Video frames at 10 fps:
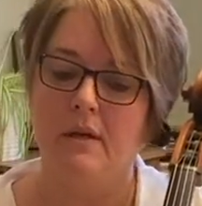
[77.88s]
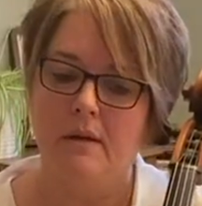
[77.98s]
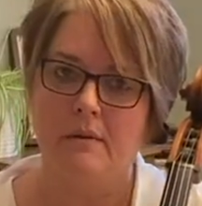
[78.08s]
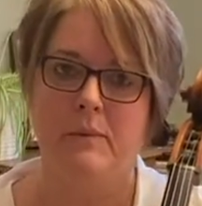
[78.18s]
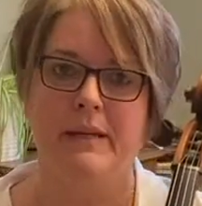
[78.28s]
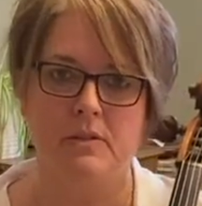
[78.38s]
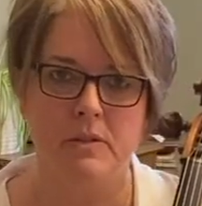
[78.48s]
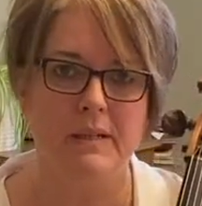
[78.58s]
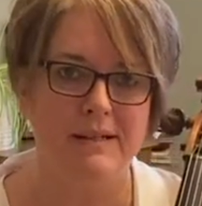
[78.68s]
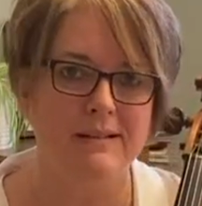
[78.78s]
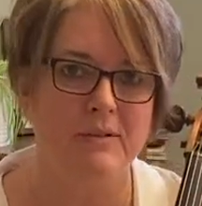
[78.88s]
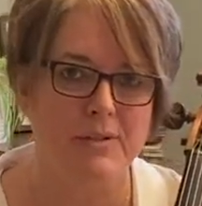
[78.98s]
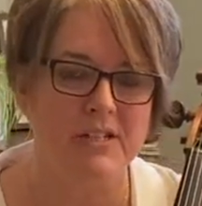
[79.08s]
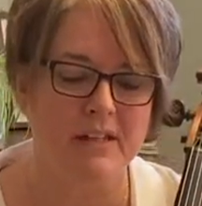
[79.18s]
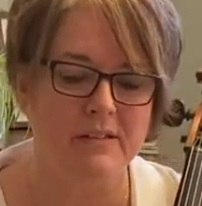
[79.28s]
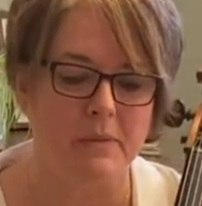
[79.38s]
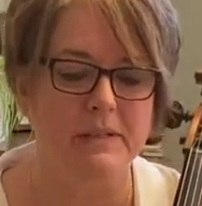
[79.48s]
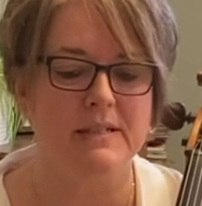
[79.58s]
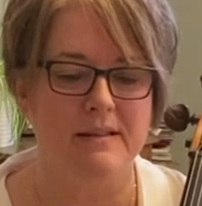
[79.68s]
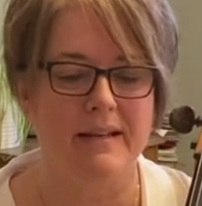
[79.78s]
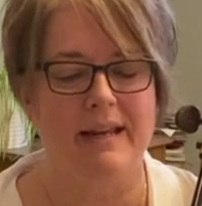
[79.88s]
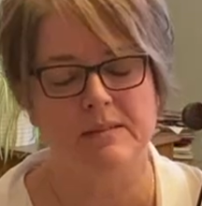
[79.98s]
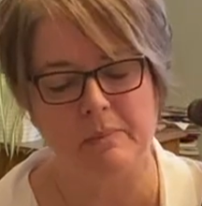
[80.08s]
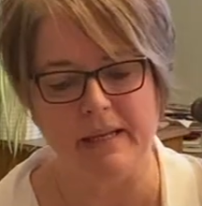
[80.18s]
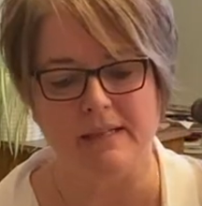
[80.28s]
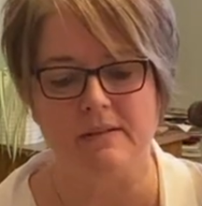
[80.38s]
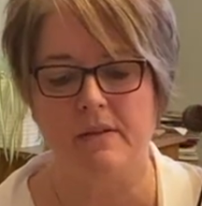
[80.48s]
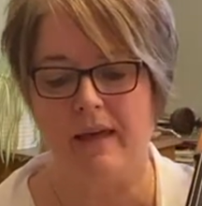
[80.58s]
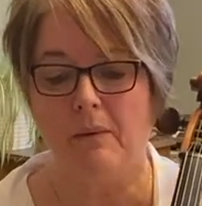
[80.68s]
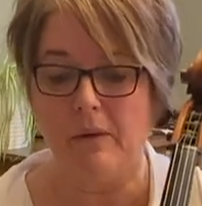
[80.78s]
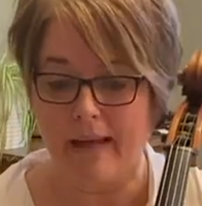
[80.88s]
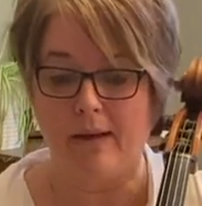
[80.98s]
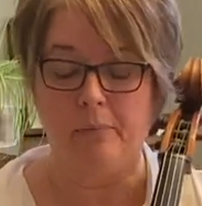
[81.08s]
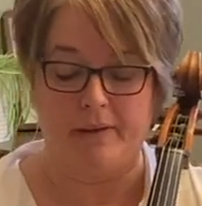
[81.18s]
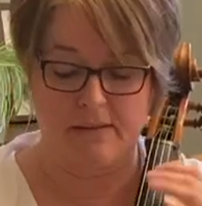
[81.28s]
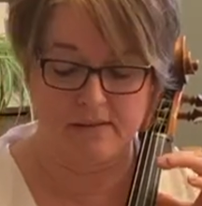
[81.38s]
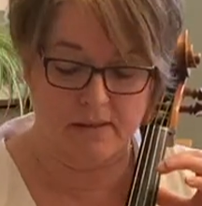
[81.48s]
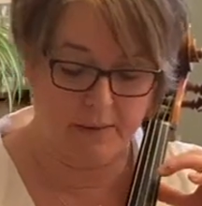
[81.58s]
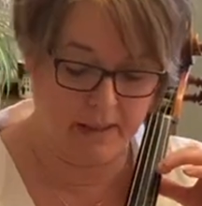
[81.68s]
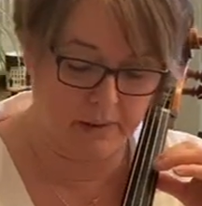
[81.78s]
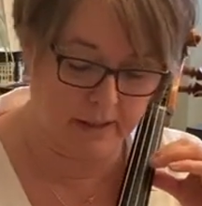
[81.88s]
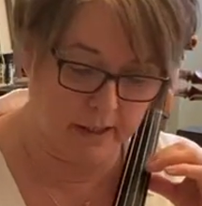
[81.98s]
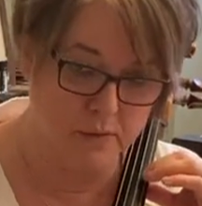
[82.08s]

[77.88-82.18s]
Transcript: We can do a little crescendo into the next beat, so that will help us. So here we go.